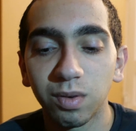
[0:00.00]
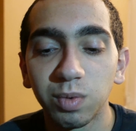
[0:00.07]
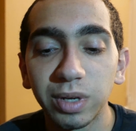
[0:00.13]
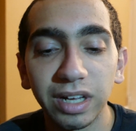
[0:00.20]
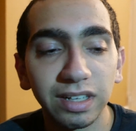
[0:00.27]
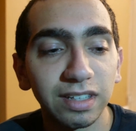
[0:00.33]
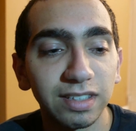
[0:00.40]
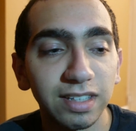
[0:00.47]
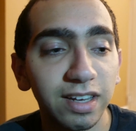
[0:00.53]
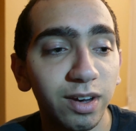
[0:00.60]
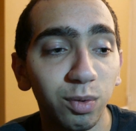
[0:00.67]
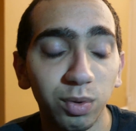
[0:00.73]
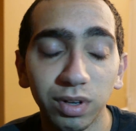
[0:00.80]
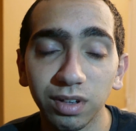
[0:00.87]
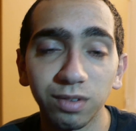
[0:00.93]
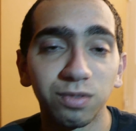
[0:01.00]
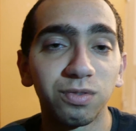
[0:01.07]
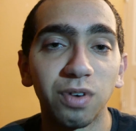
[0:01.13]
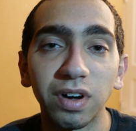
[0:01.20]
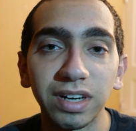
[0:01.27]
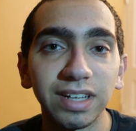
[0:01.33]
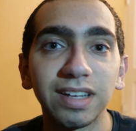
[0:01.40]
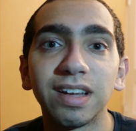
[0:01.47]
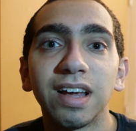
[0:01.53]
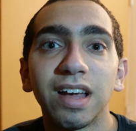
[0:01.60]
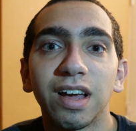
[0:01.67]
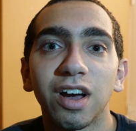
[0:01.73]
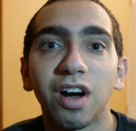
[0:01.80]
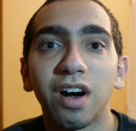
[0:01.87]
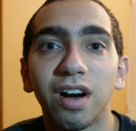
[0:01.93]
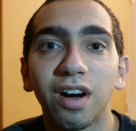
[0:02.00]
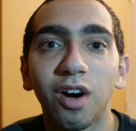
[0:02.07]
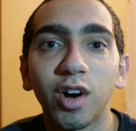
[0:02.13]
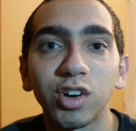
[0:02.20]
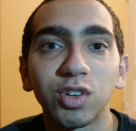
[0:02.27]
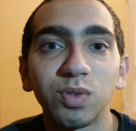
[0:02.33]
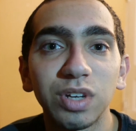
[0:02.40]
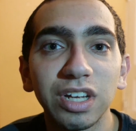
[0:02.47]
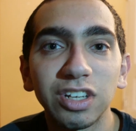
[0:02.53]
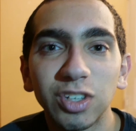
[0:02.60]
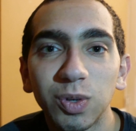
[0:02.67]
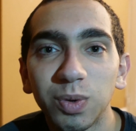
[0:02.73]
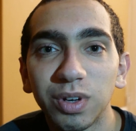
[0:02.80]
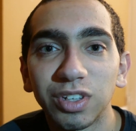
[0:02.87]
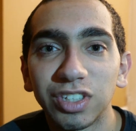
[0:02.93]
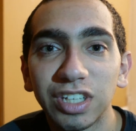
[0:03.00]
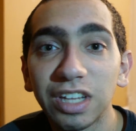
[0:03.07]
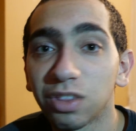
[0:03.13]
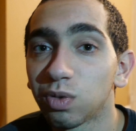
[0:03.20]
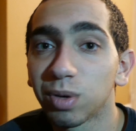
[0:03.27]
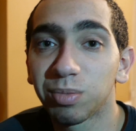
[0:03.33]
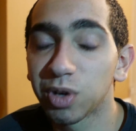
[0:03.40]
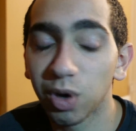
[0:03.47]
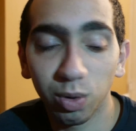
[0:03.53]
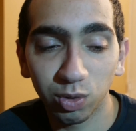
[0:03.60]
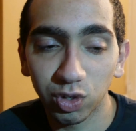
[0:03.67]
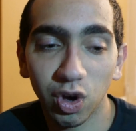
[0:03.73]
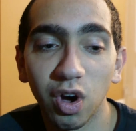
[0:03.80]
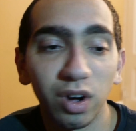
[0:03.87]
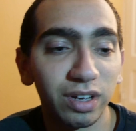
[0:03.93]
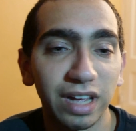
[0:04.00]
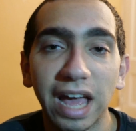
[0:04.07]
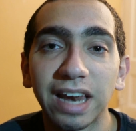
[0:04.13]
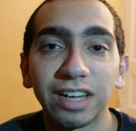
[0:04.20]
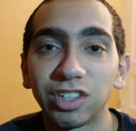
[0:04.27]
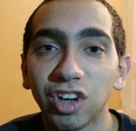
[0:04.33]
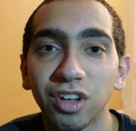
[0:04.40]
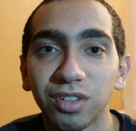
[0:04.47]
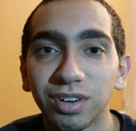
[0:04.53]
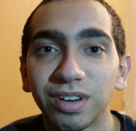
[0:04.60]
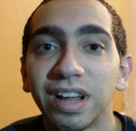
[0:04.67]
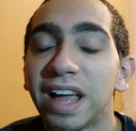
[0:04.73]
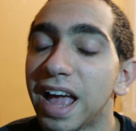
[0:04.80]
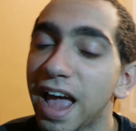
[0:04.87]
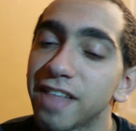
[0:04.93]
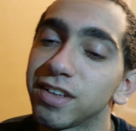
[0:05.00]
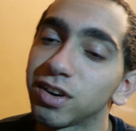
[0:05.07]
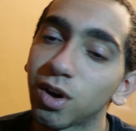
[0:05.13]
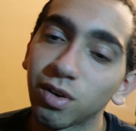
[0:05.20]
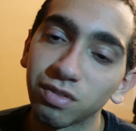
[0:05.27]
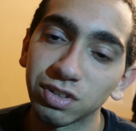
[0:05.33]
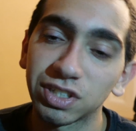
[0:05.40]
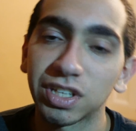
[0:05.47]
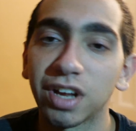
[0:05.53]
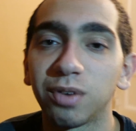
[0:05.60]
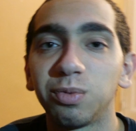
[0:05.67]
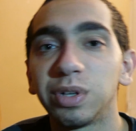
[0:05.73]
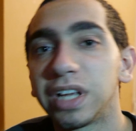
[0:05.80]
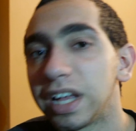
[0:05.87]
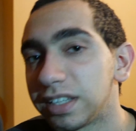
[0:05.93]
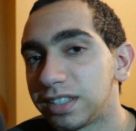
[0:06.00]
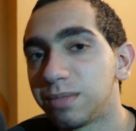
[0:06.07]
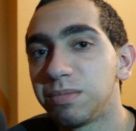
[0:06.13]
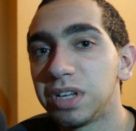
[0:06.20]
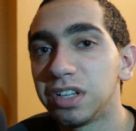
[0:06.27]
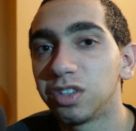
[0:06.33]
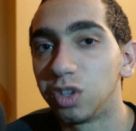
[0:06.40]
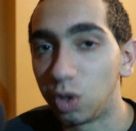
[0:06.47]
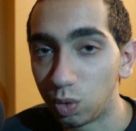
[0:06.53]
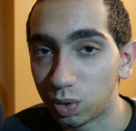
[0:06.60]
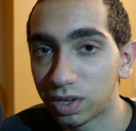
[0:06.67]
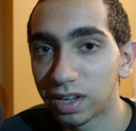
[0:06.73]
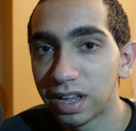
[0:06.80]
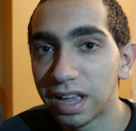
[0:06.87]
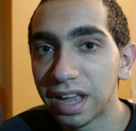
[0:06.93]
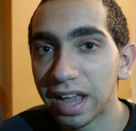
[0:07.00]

We get to see a really funny R2-D2 and C-3PO talk at each other, and then all of a sudden we get to meet Luke,